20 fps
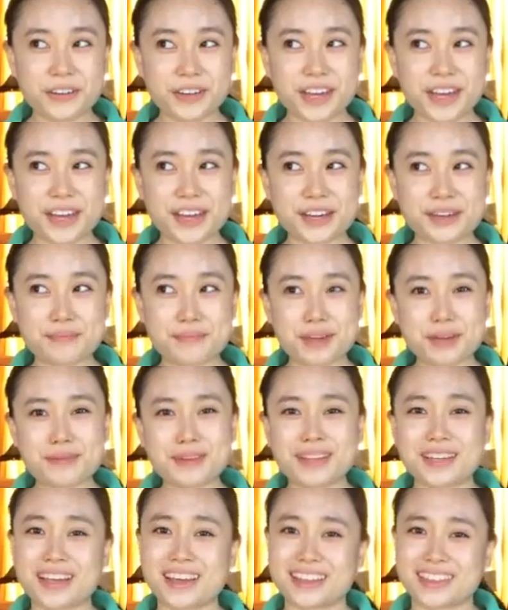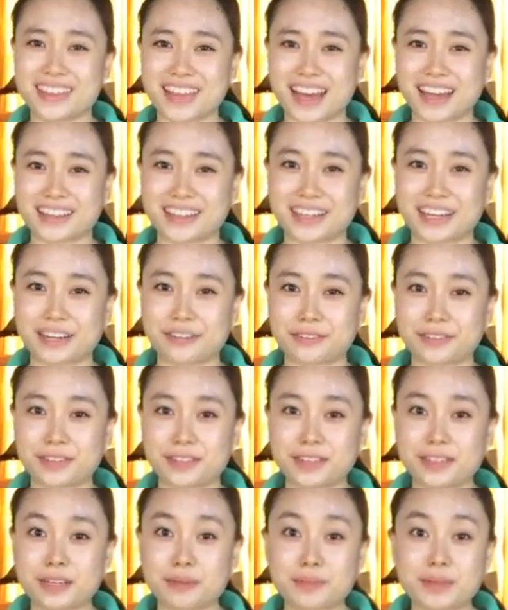Okay, maybe not that careful,
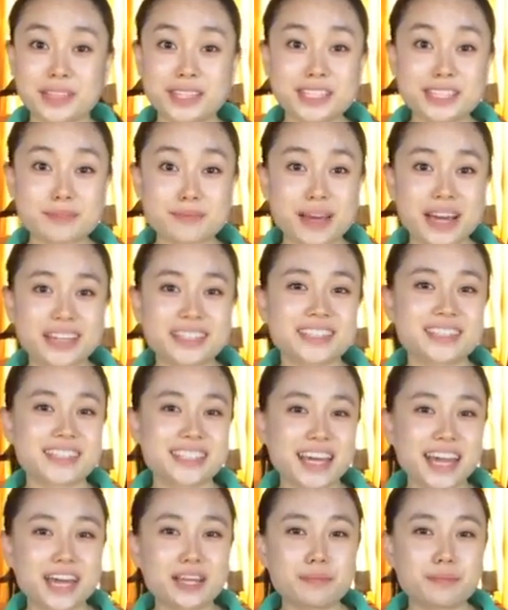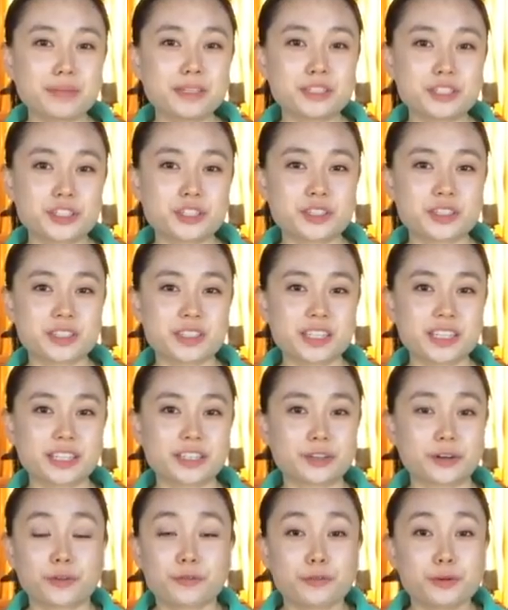but these magnets can pinch your
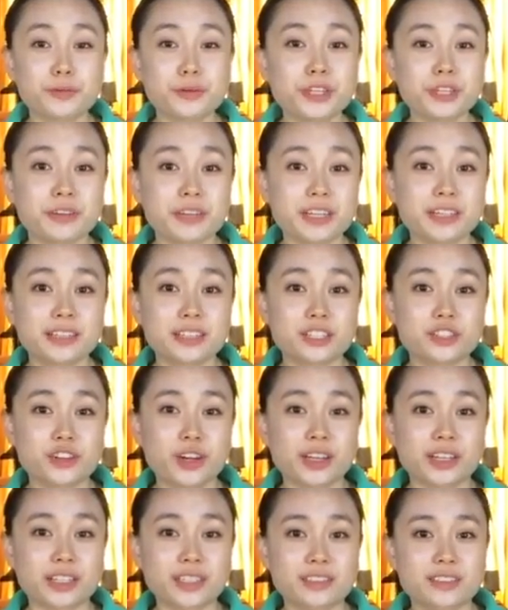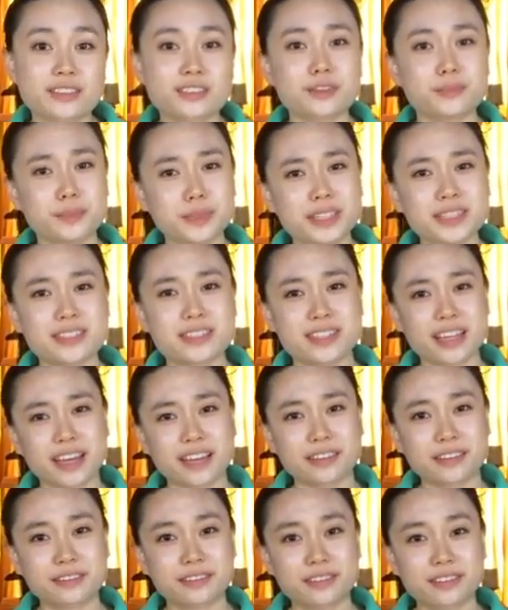skin or ruin your electronics, so be
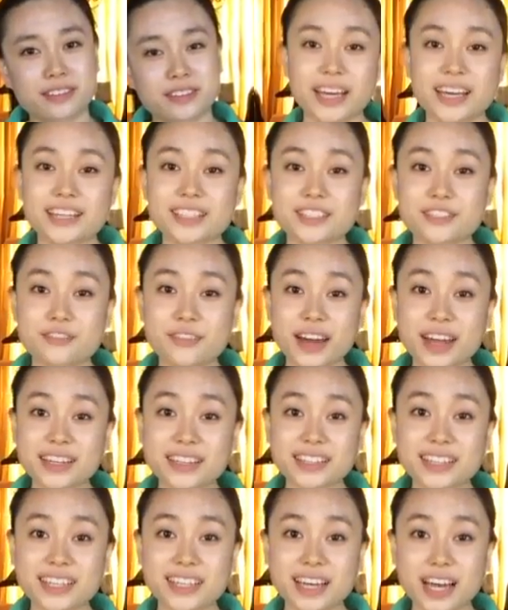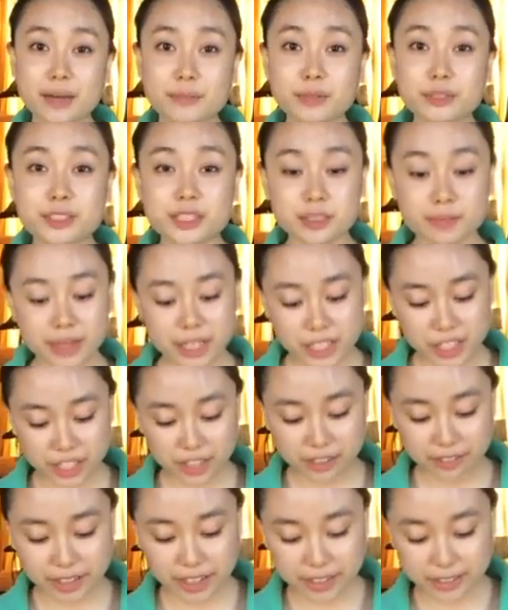safe. And finally, I'm using my
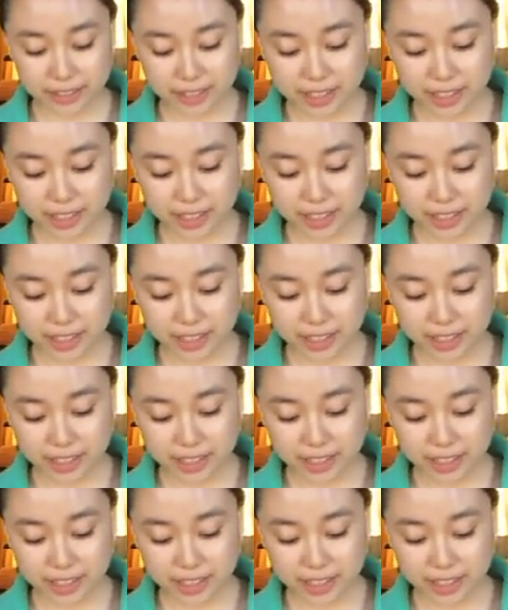generator